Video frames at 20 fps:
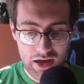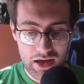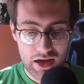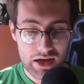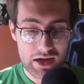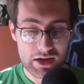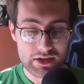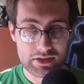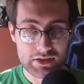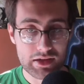
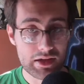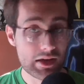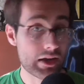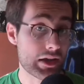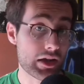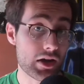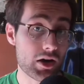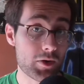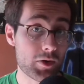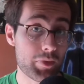and killing
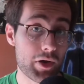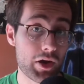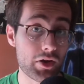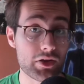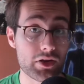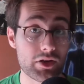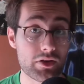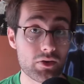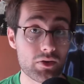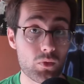our
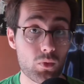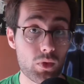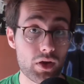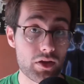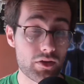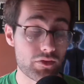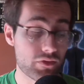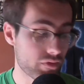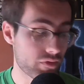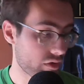opponent
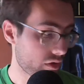with